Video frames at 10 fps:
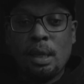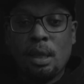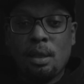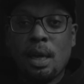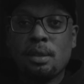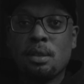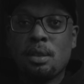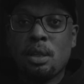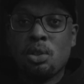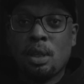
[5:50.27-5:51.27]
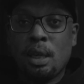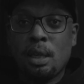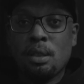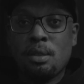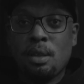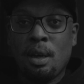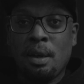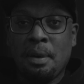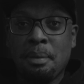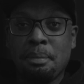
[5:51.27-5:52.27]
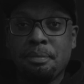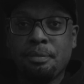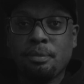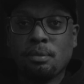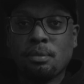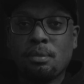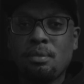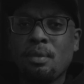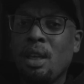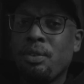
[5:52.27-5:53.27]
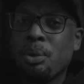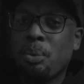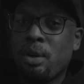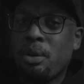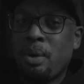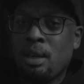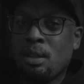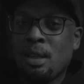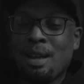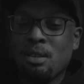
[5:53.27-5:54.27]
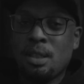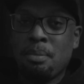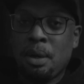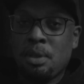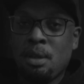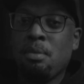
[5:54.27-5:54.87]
that's essentially it. If you want to know anything else about them,